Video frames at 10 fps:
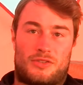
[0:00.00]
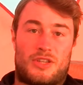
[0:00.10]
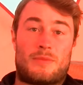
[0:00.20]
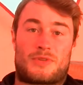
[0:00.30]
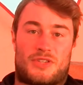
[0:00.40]

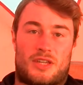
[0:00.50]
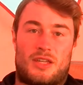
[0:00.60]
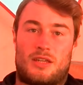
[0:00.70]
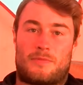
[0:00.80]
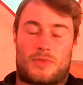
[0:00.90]
deep
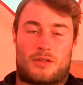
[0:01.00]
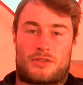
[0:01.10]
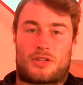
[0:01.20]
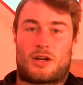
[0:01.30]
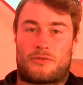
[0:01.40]
sea
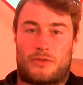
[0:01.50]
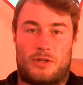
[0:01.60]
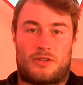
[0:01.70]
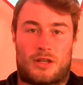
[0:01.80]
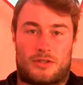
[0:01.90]
stuff,
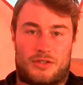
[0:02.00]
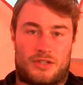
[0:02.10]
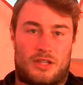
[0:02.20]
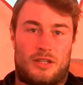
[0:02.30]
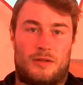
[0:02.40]
you tend to
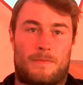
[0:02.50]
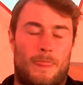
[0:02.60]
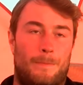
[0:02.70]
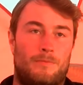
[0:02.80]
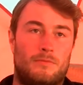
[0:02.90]
see
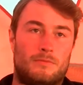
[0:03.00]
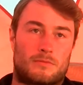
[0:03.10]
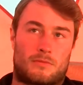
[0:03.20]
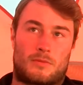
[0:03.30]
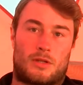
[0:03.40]

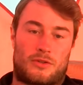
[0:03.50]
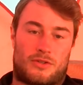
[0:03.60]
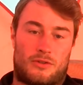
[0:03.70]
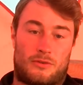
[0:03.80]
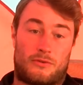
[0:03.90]

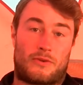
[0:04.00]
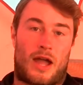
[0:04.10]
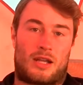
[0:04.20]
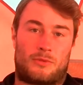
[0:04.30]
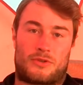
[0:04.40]
lots of
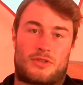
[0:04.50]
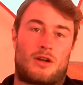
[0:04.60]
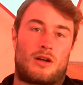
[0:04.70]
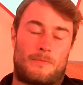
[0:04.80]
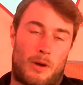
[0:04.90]
animals that
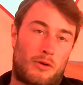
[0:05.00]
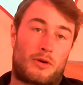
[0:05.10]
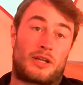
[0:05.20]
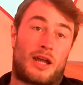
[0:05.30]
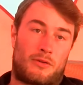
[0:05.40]
are
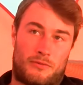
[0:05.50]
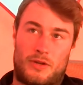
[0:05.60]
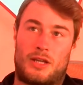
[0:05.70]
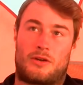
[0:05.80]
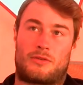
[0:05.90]
burrowing down and
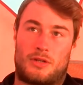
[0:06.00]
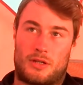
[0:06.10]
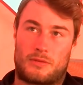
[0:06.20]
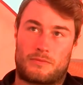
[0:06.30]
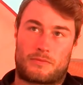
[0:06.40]
feeding on
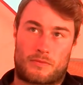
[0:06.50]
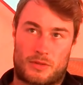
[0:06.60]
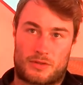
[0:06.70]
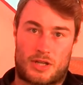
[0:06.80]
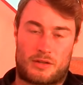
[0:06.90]
the
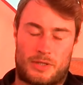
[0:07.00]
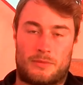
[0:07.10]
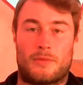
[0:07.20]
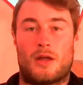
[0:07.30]
sediment.